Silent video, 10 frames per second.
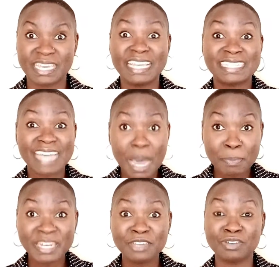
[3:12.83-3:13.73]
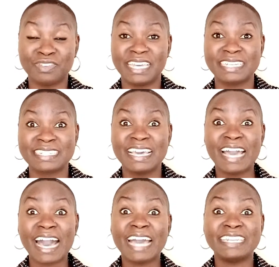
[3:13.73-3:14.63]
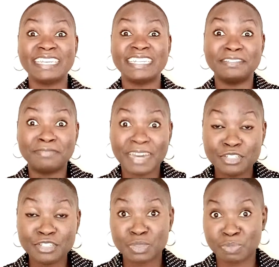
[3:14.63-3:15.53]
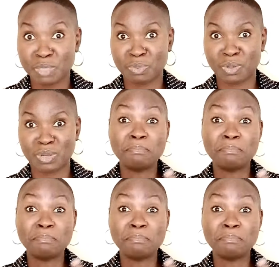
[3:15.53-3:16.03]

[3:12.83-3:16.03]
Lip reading: It's happening of late and it devalues people.